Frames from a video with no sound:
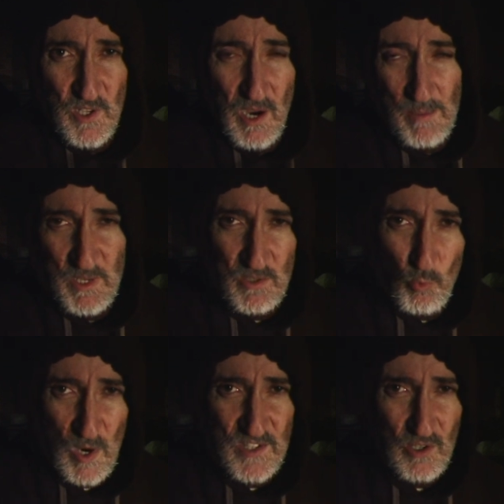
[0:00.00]
you. I
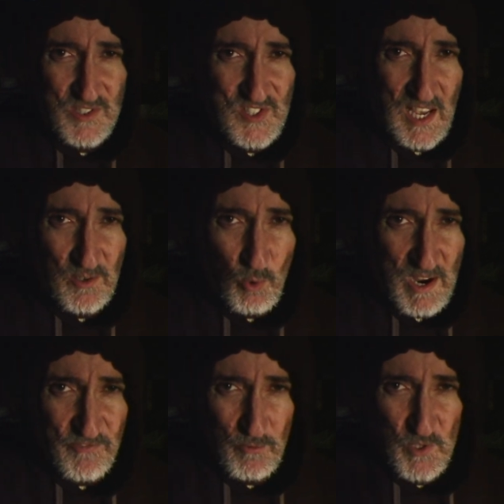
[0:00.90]
mean, winter, it's getting
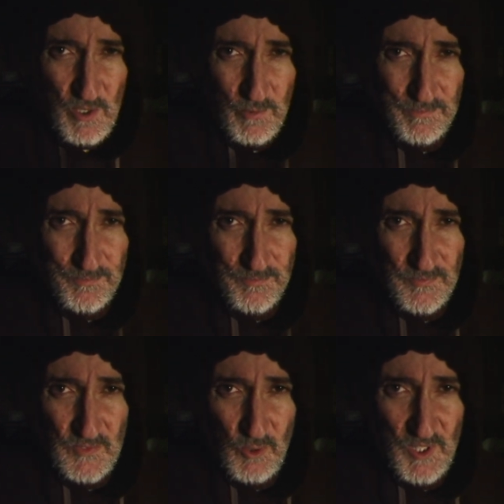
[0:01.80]
away from you,
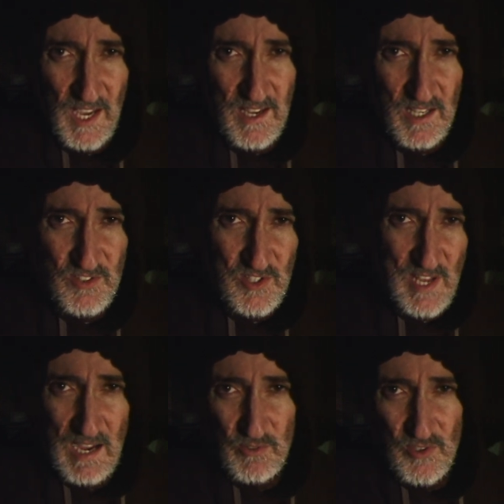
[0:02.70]
okay?
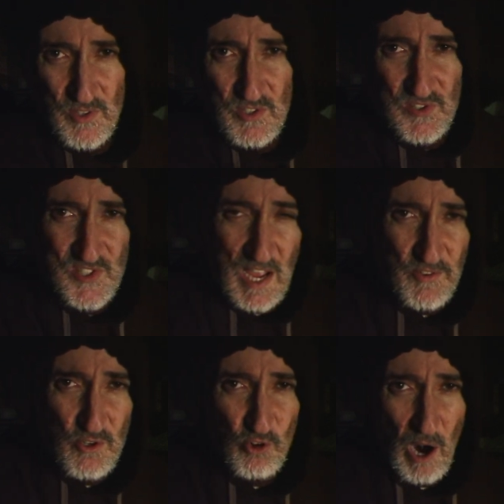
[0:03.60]
Down to the
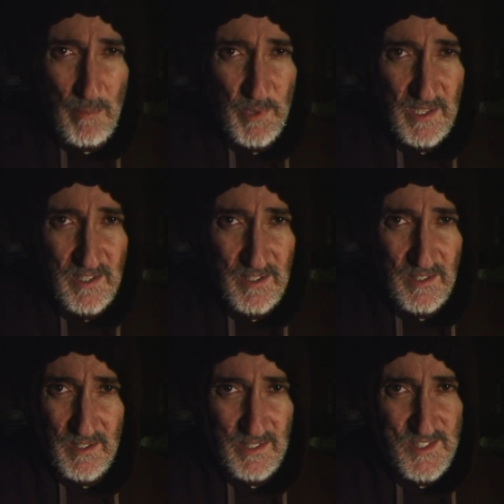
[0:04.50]
southern tropic.
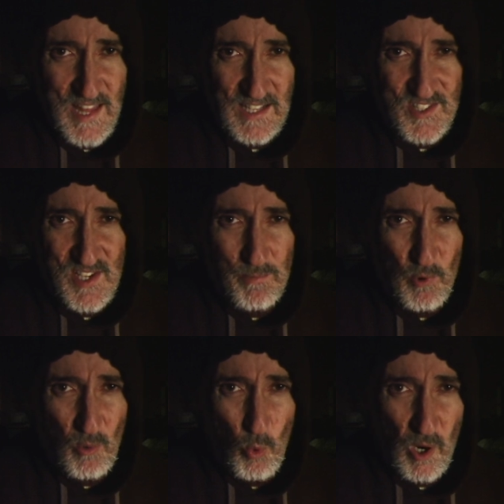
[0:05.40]
It's that
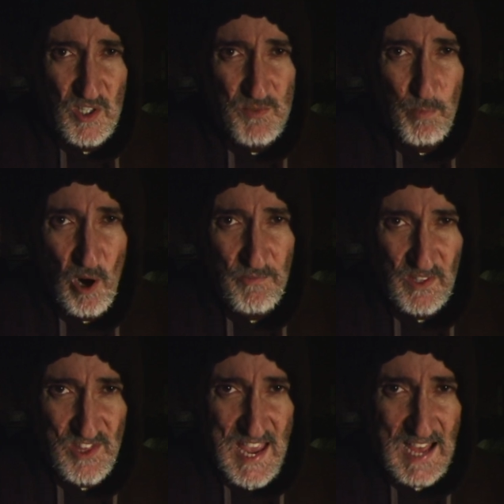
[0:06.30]
simple. It works
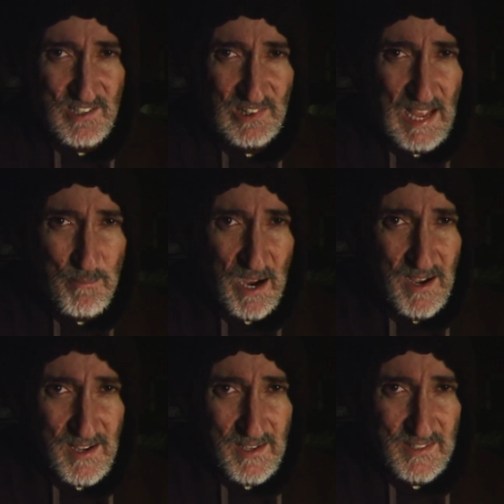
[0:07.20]
perfect. The analemma,
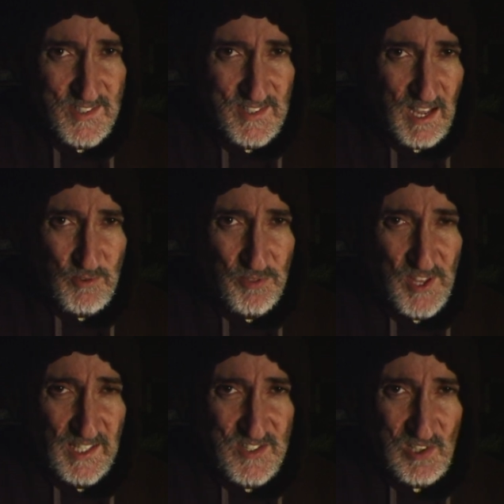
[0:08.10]
that's another
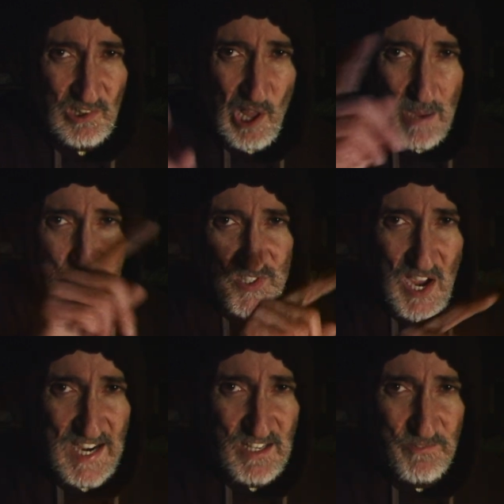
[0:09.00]
thing. It's a
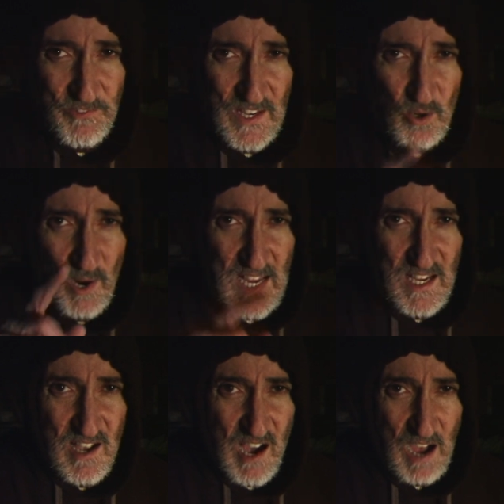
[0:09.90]
lopsided figure
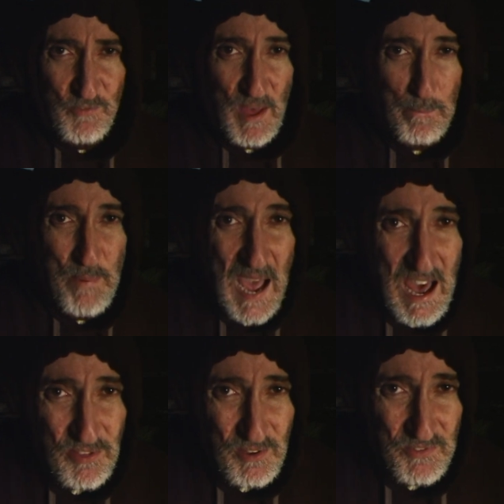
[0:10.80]
eight of the
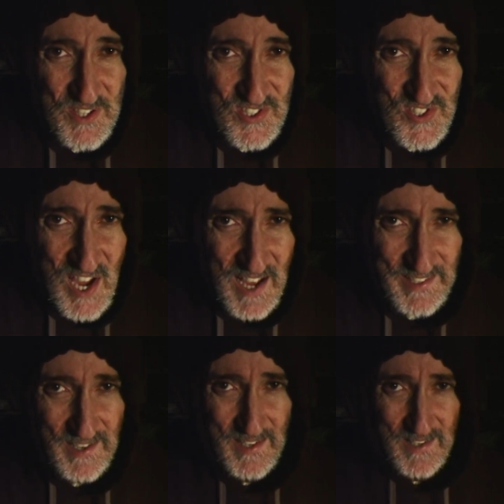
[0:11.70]
path of the
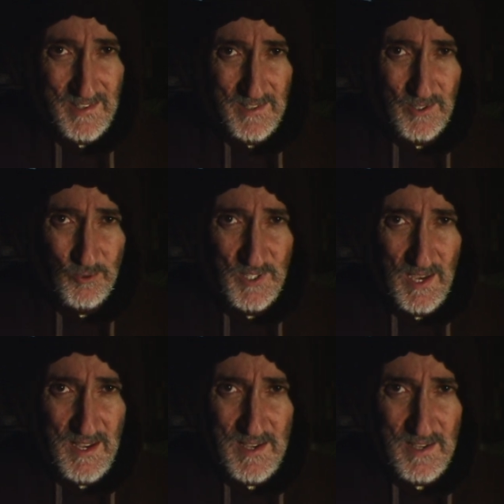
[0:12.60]
sun,
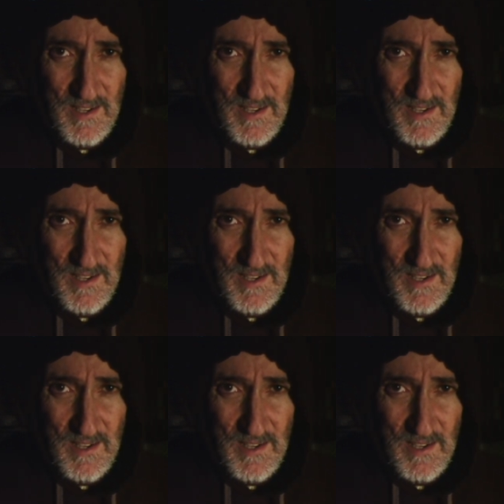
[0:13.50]
okay?